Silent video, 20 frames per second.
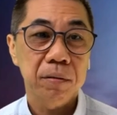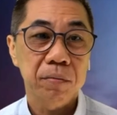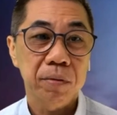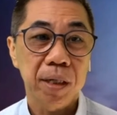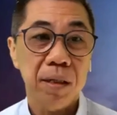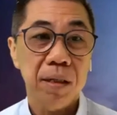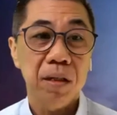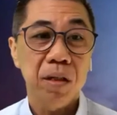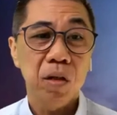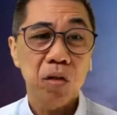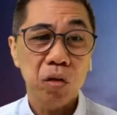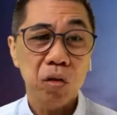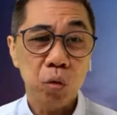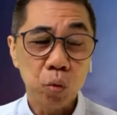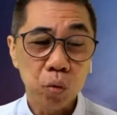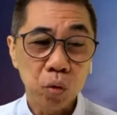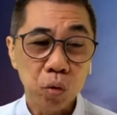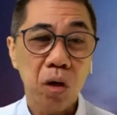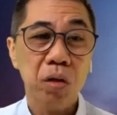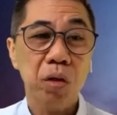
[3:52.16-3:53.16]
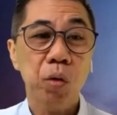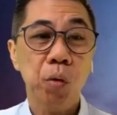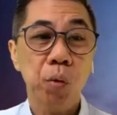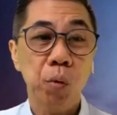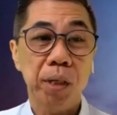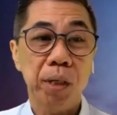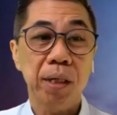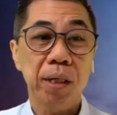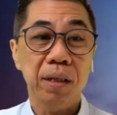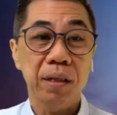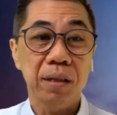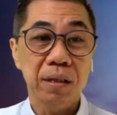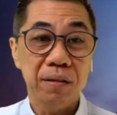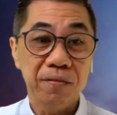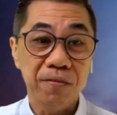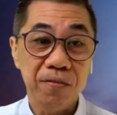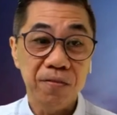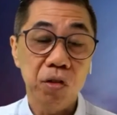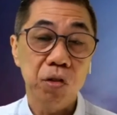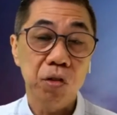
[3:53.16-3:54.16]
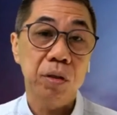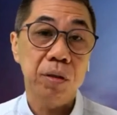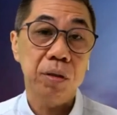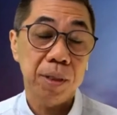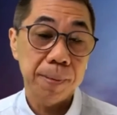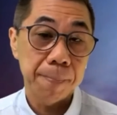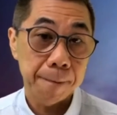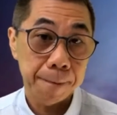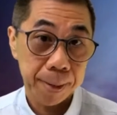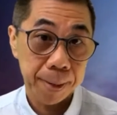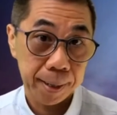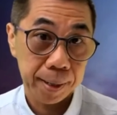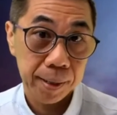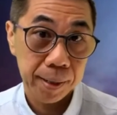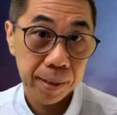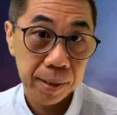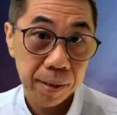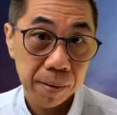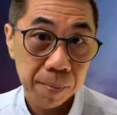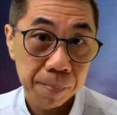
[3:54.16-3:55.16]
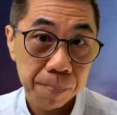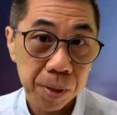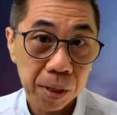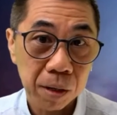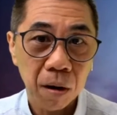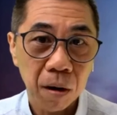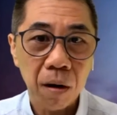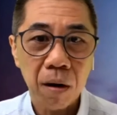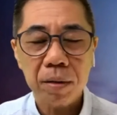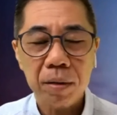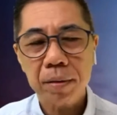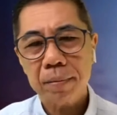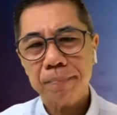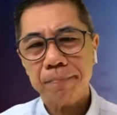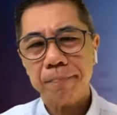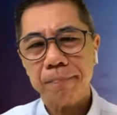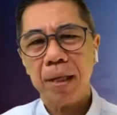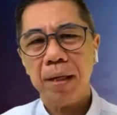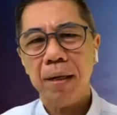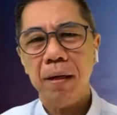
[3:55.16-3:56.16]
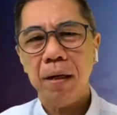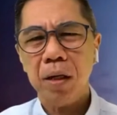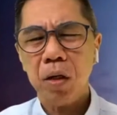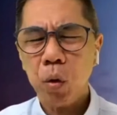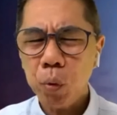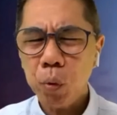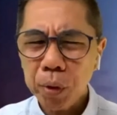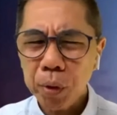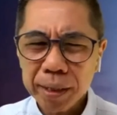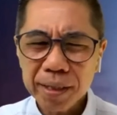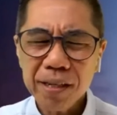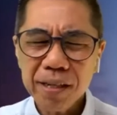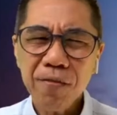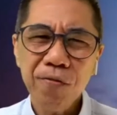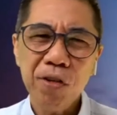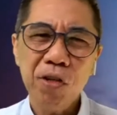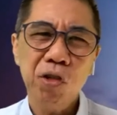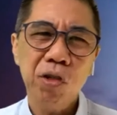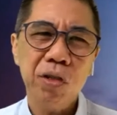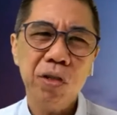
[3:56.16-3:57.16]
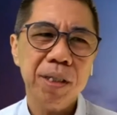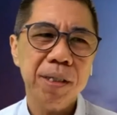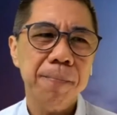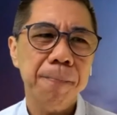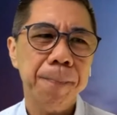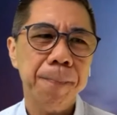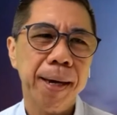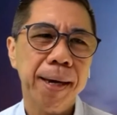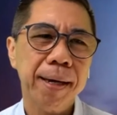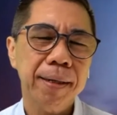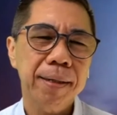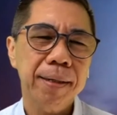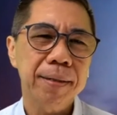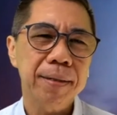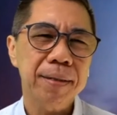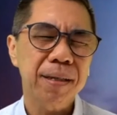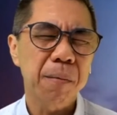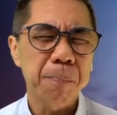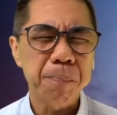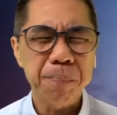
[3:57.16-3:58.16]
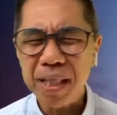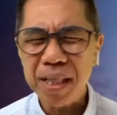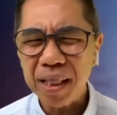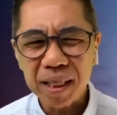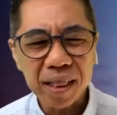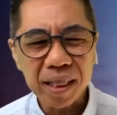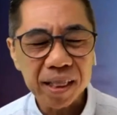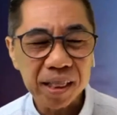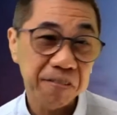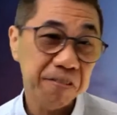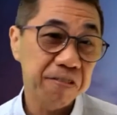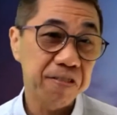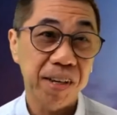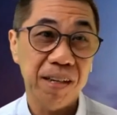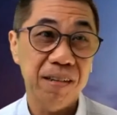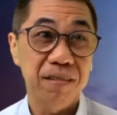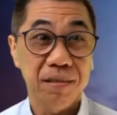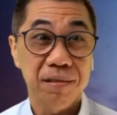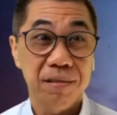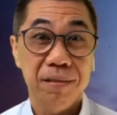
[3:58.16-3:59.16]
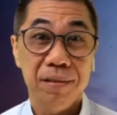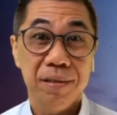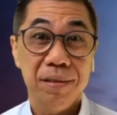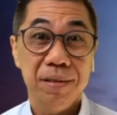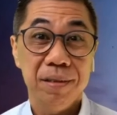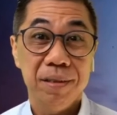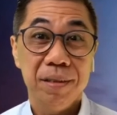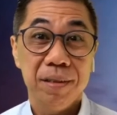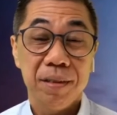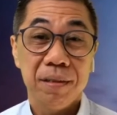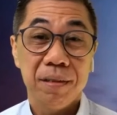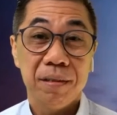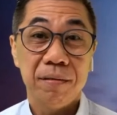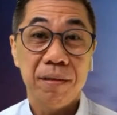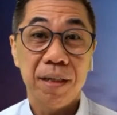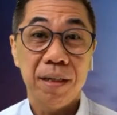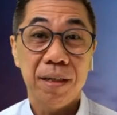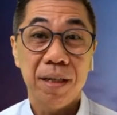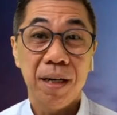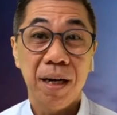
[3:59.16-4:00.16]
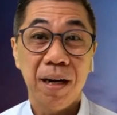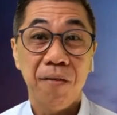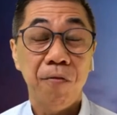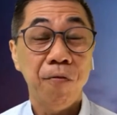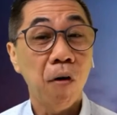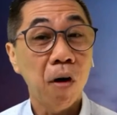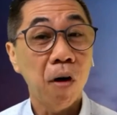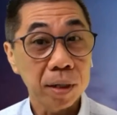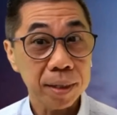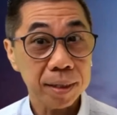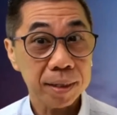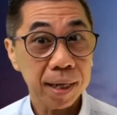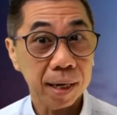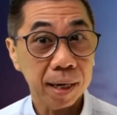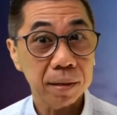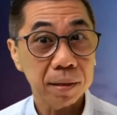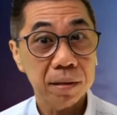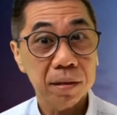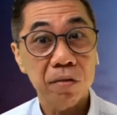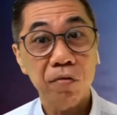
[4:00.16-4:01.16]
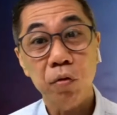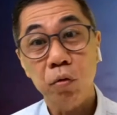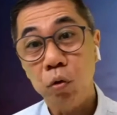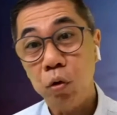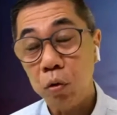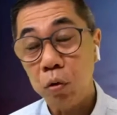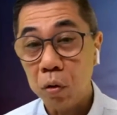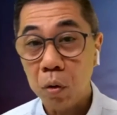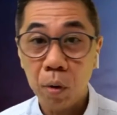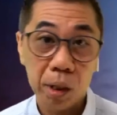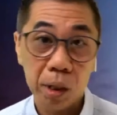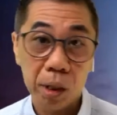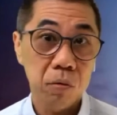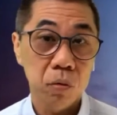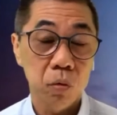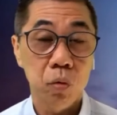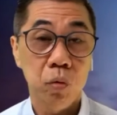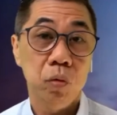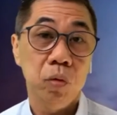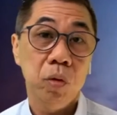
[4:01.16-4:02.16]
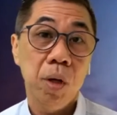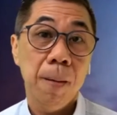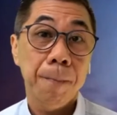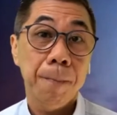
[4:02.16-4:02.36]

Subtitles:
Right? Do not create the visual impact because creating visual impact is a bit difficult. Right? For a start, if you don't know what to do.